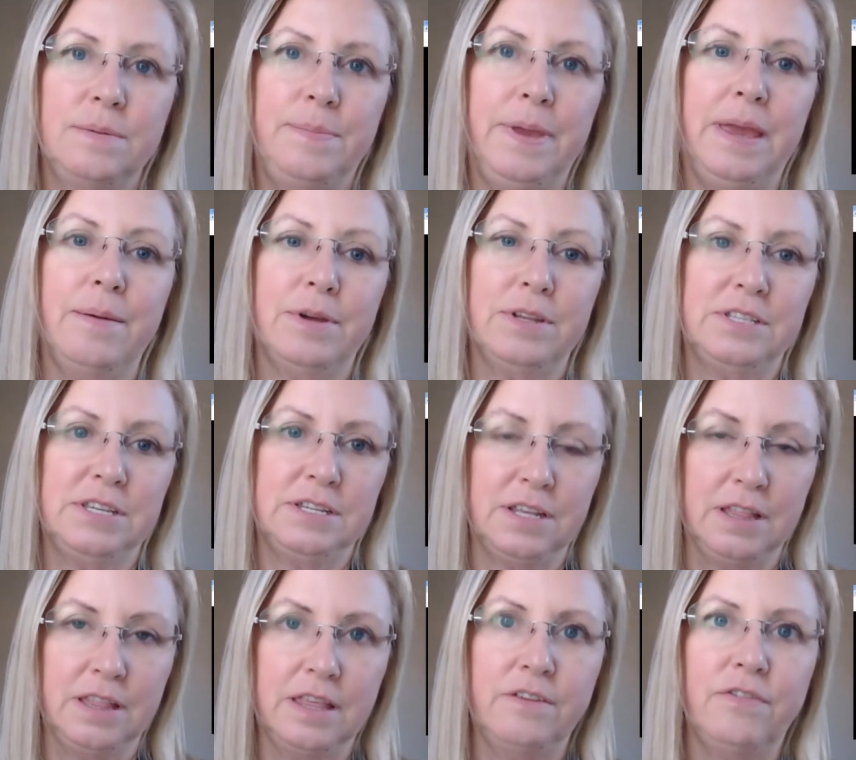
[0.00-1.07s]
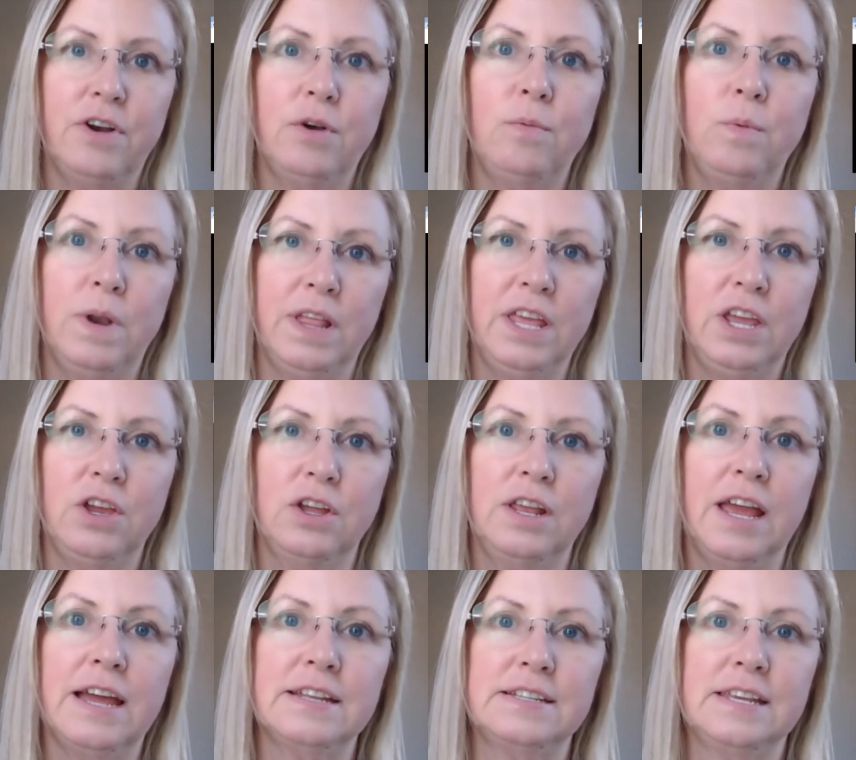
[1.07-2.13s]
be able to deliver really
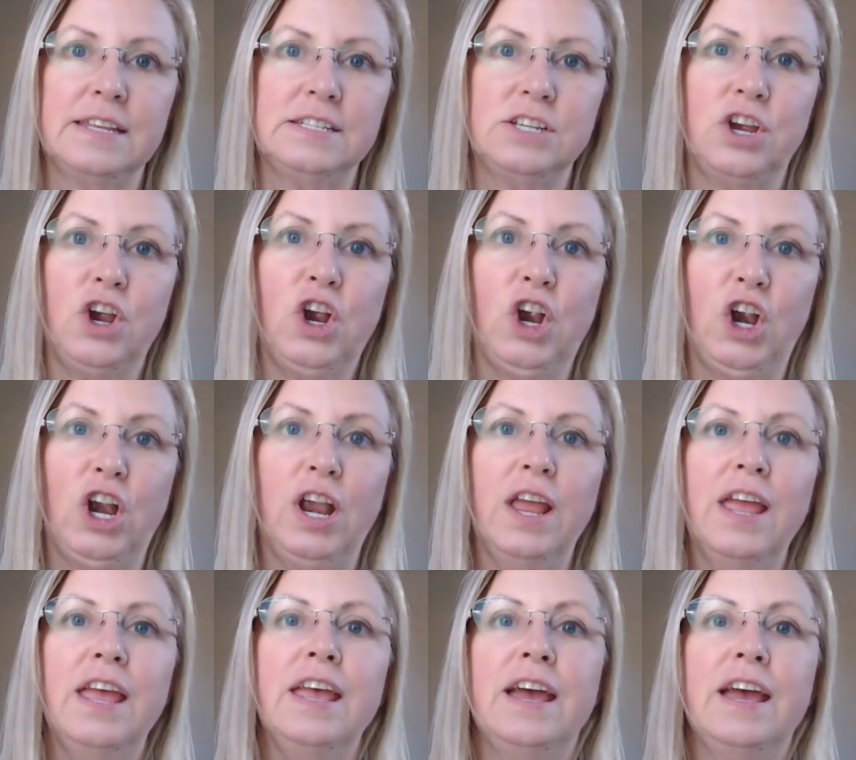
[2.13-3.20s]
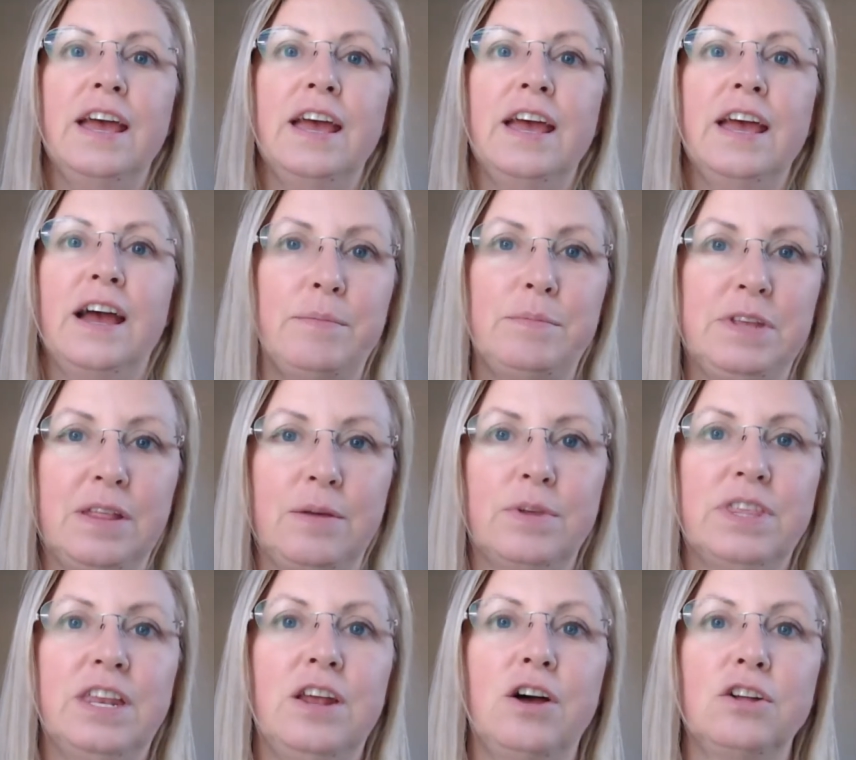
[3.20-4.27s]
good content to her. If I'm dealing
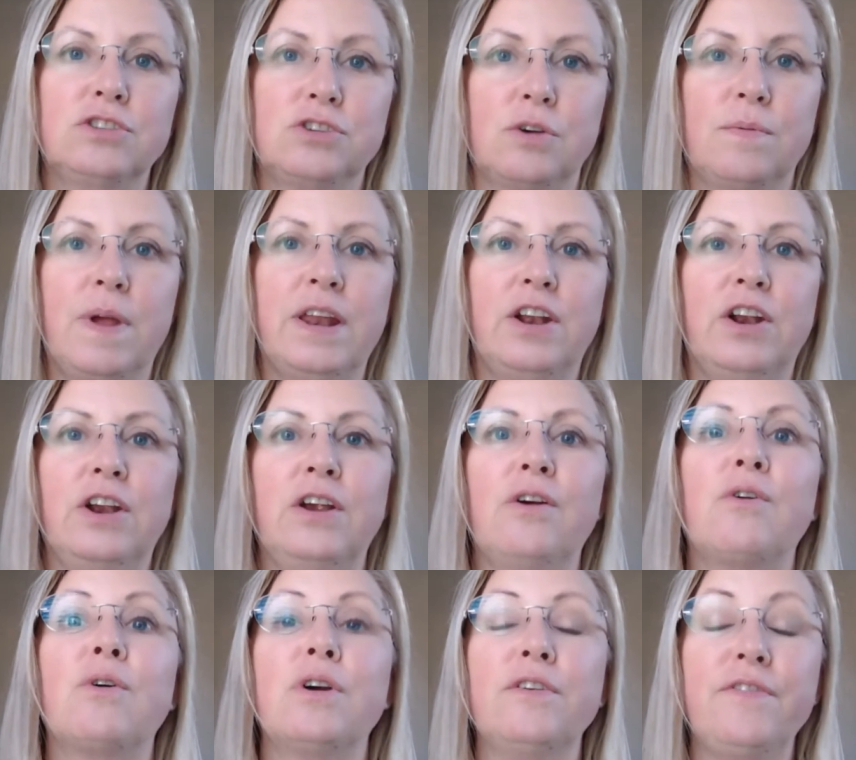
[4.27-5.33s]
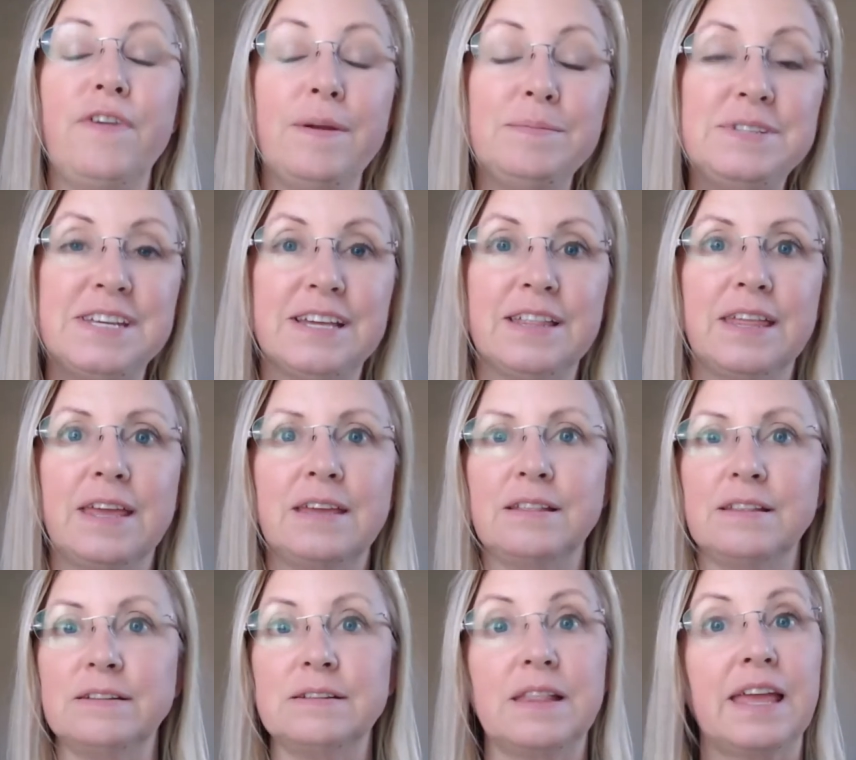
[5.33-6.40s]
with an ultra runner, or if I'm
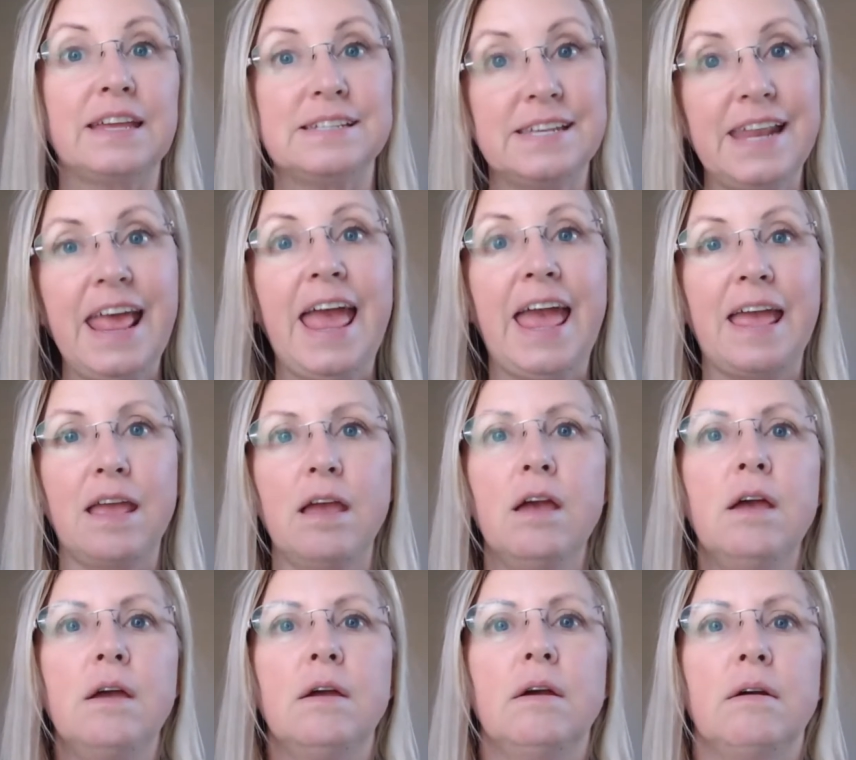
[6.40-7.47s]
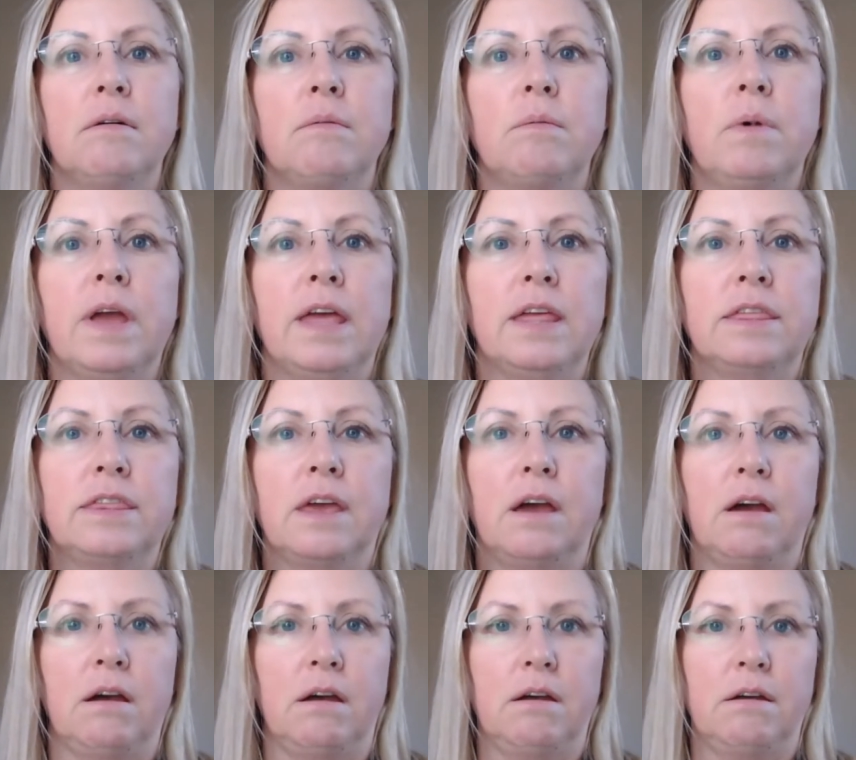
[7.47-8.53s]
dealing like today with
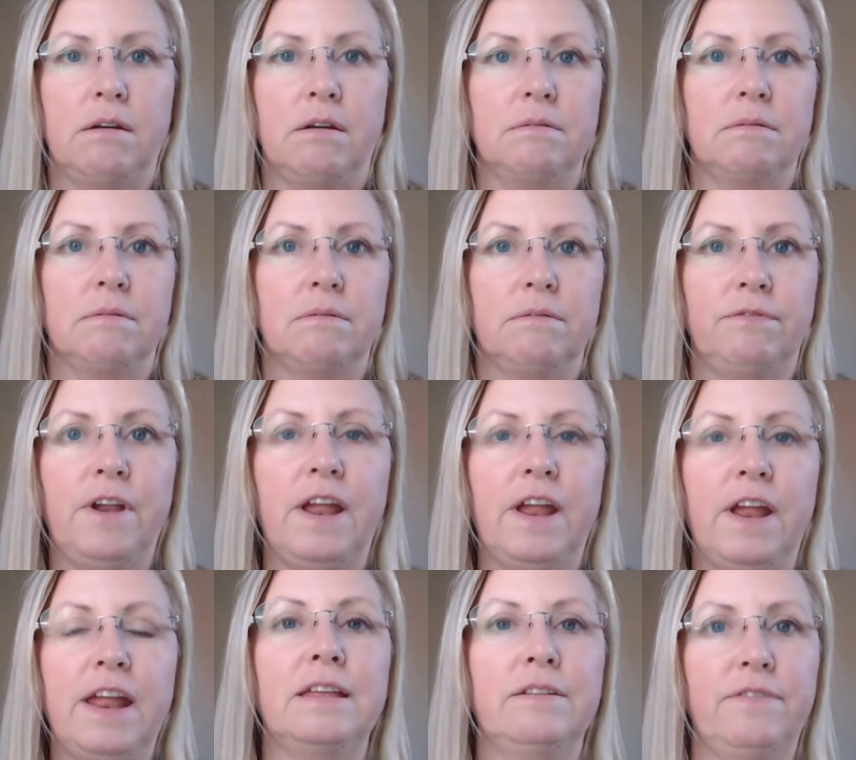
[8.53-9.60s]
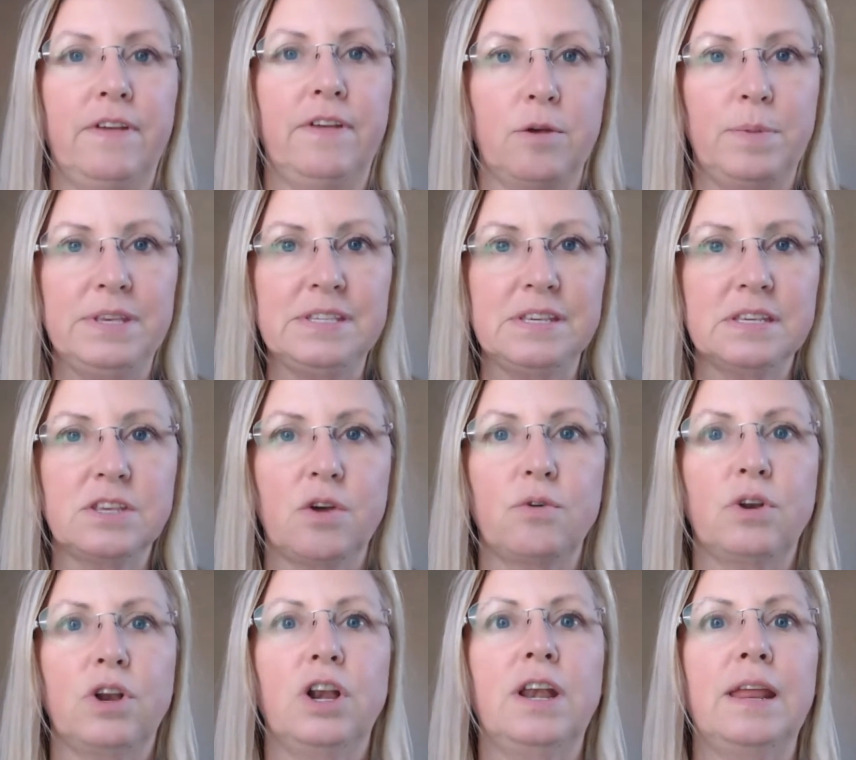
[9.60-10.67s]
a friend and fellow business
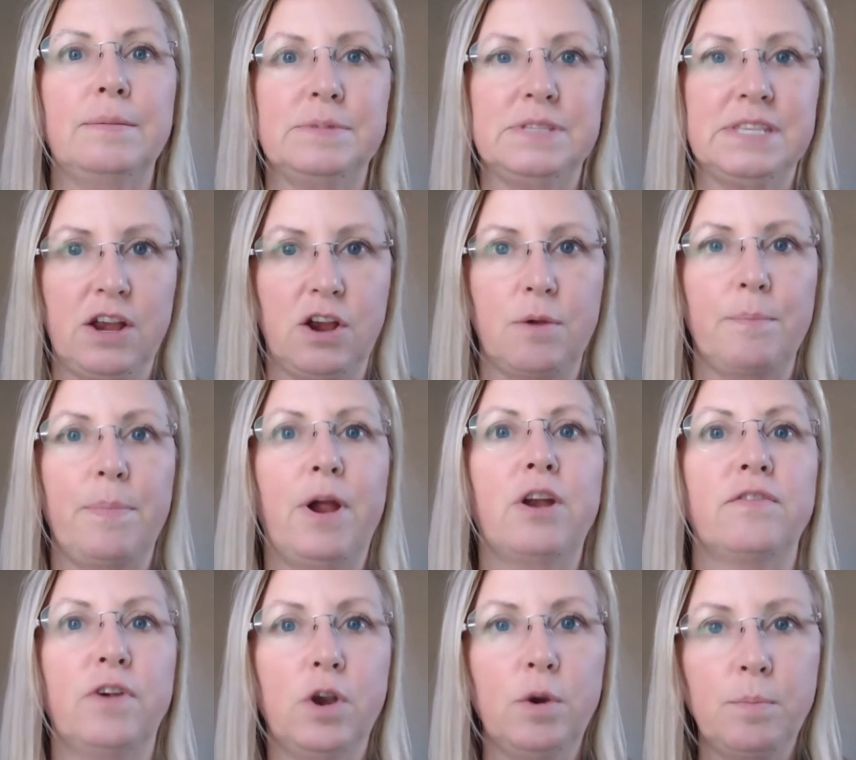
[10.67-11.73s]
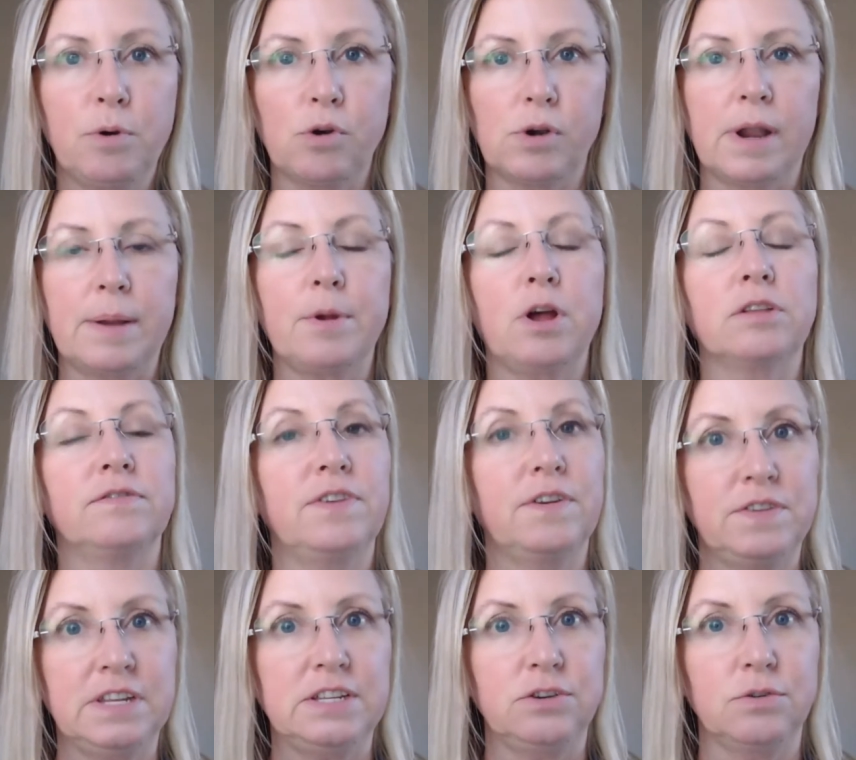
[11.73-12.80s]
owner named Sarah. I'm part of her program called
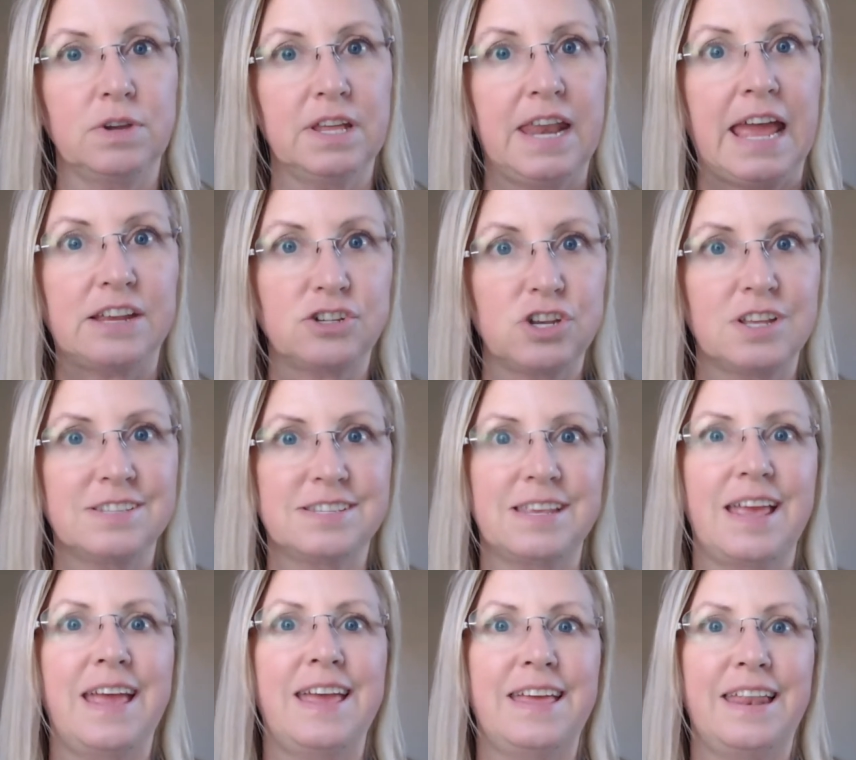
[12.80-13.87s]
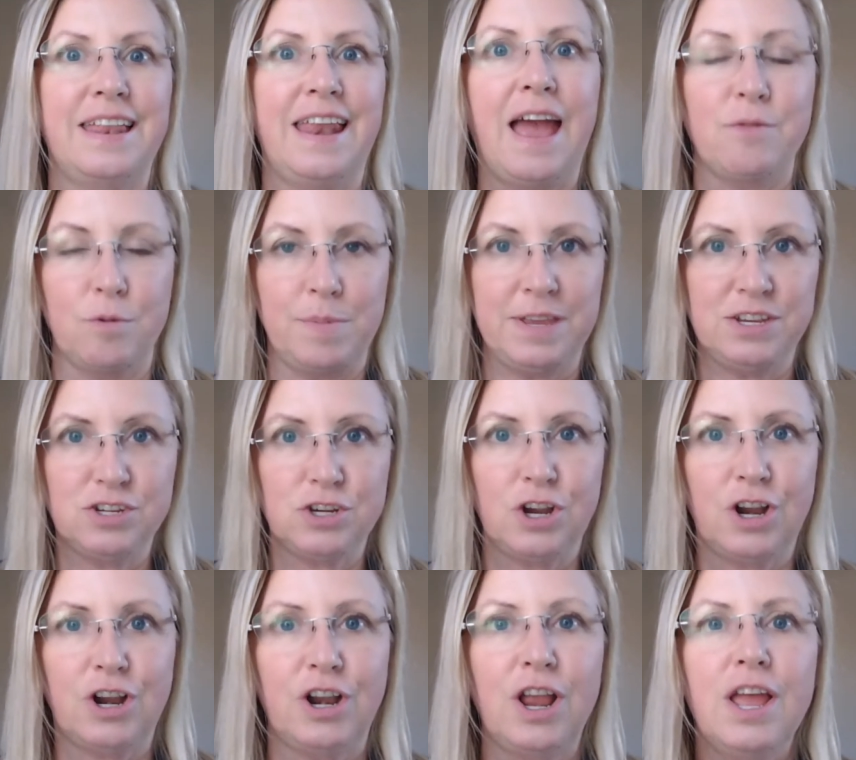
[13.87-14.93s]
52 Connections. And I will be
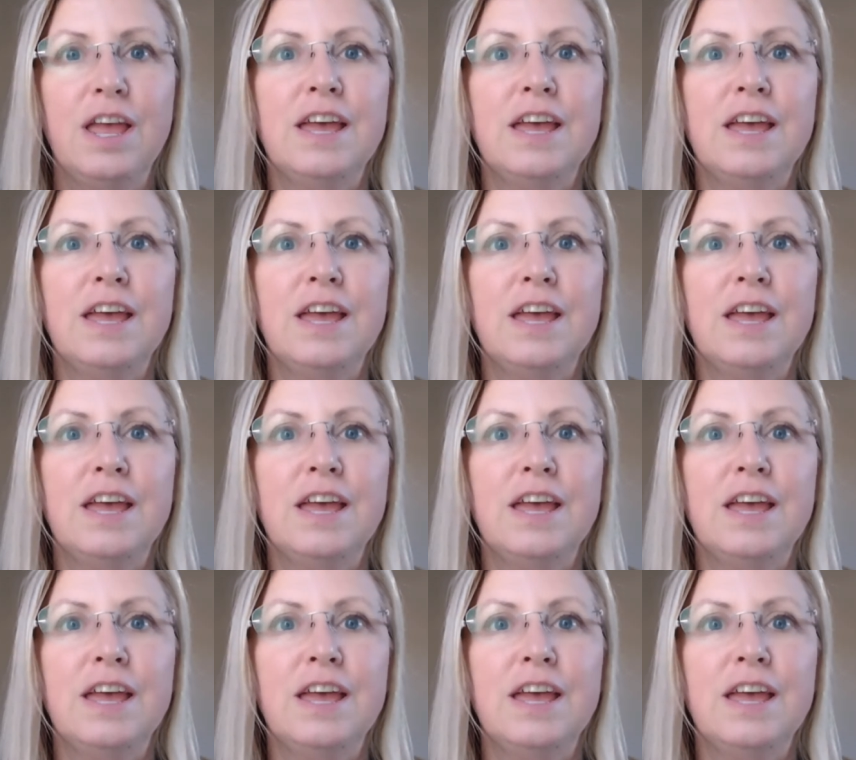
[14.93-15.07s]
sure